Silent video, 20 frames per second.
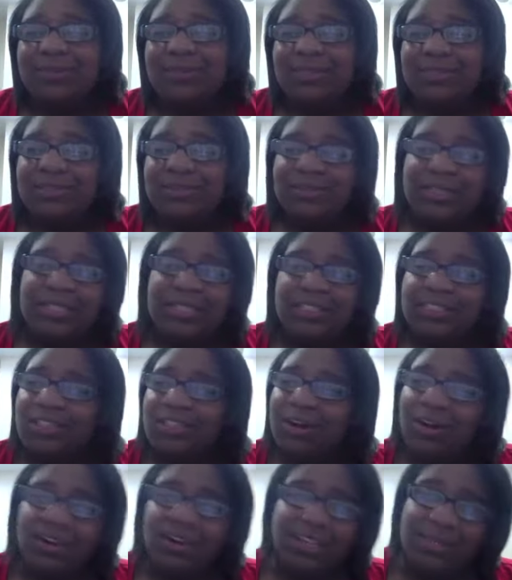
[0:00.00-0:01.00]
do get into
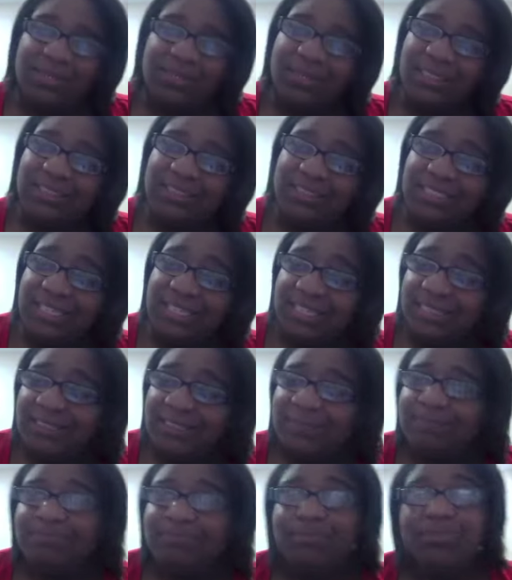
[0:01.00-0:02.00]
arguments
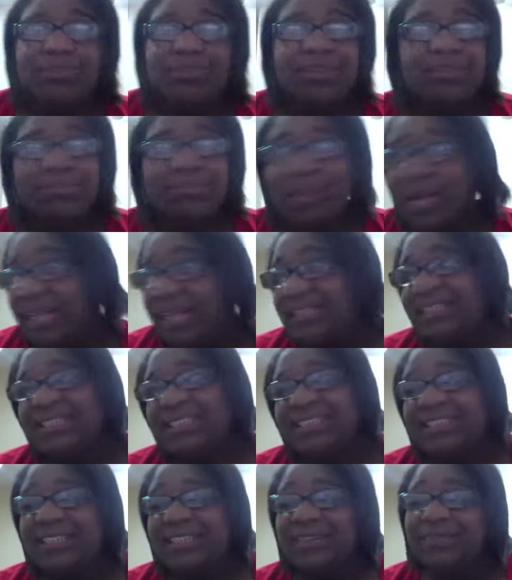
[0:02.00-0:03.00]
and splats and
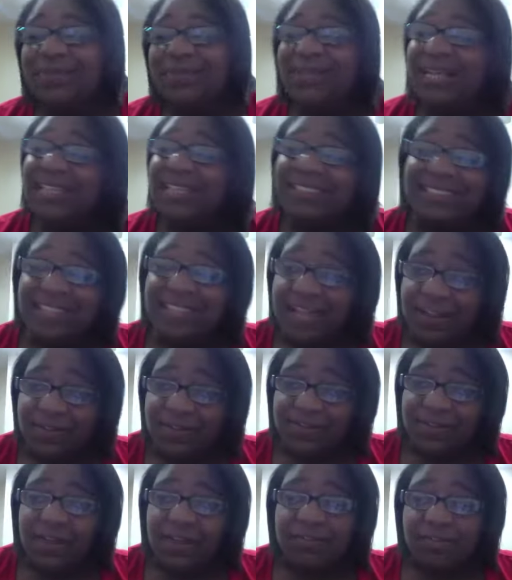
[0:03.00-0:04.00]
stuff, but that's life.
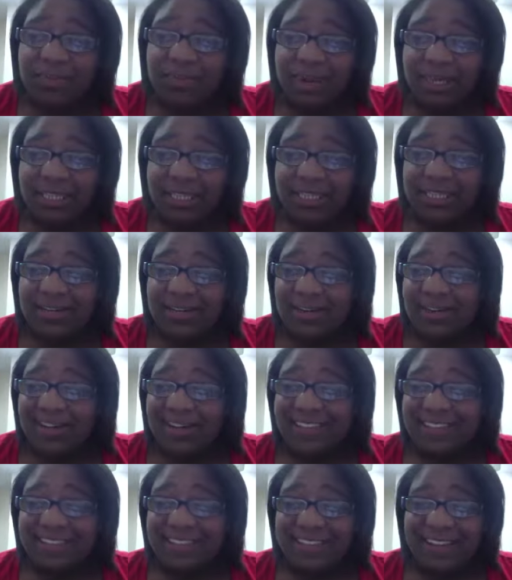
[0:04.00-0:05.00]
Everybody
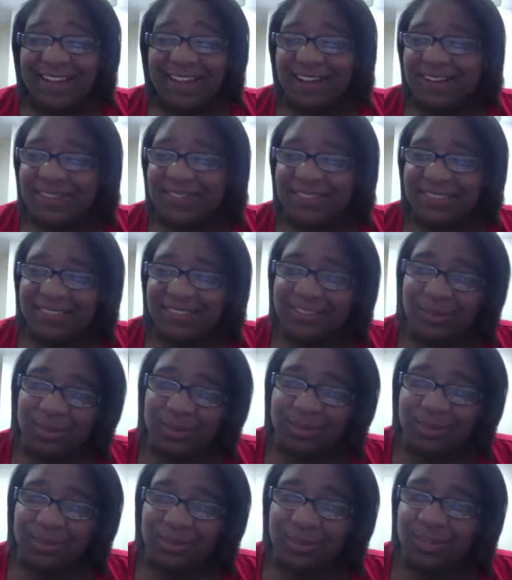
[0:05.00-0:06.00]
is going to have a
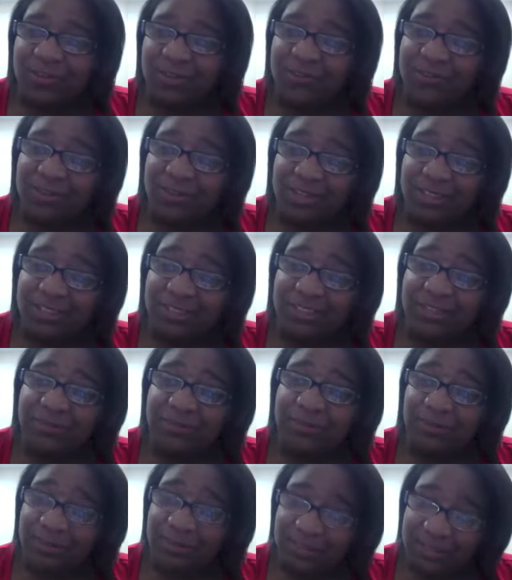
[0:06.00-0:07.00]
disagreement with their friends every
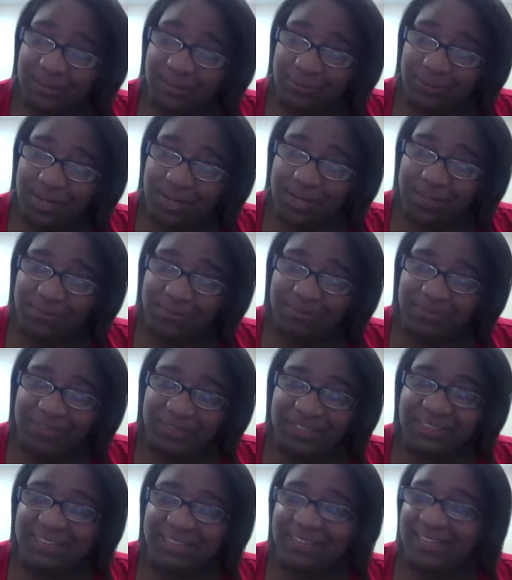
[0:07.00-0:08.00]
once in a while.
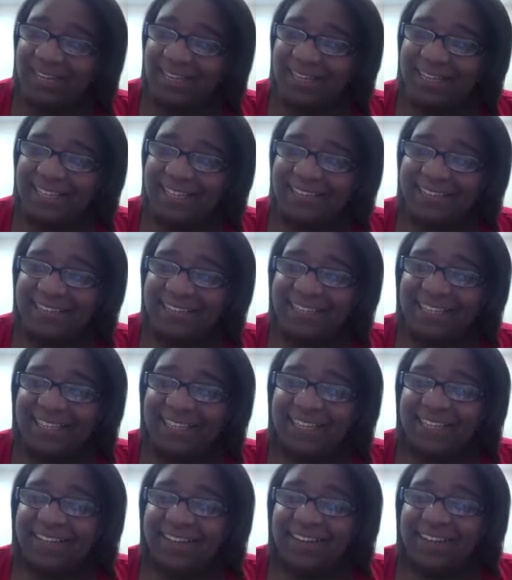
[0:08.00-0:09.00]
It's like that's
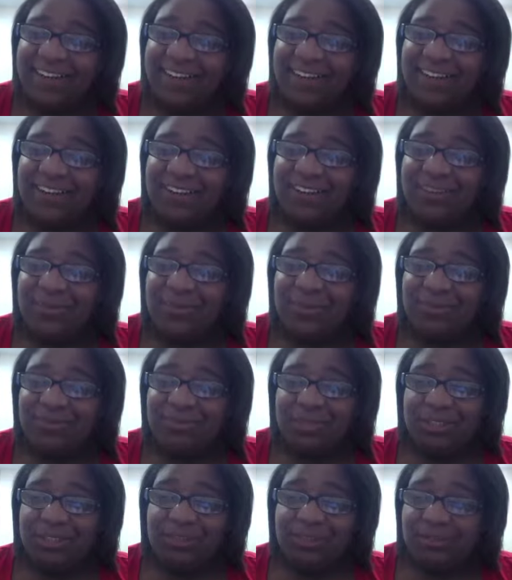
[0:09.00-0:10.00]
you wouldn't
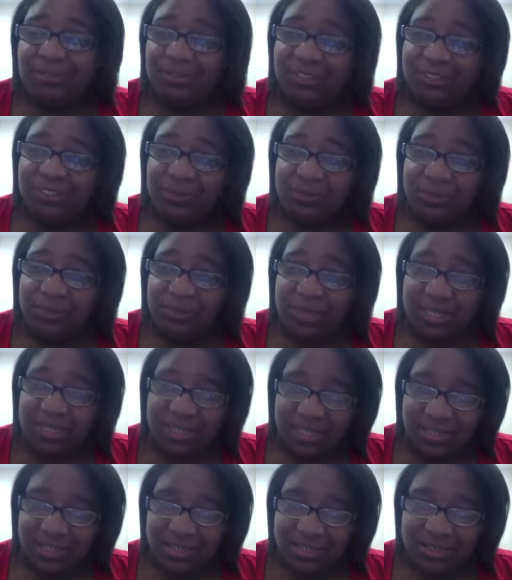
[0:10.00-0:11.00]
be true friends if you
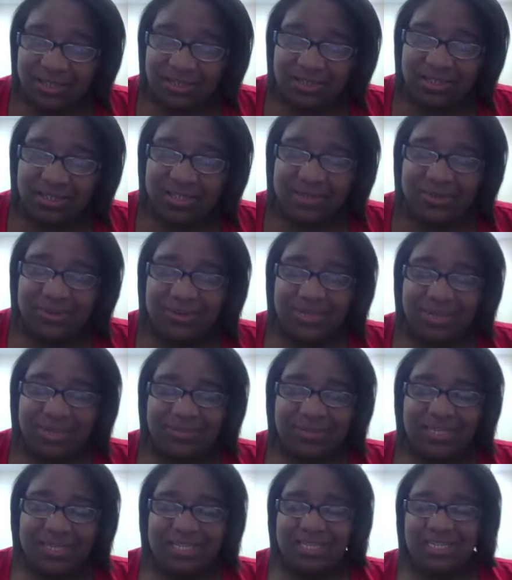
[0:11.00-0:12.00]
didn't. You know what I
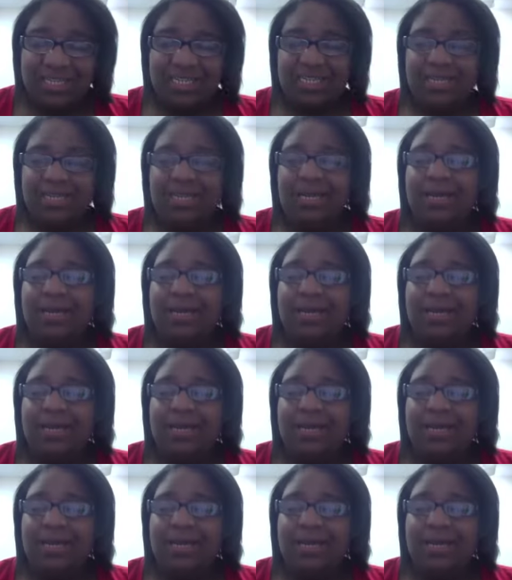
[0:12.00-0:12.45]
mean? And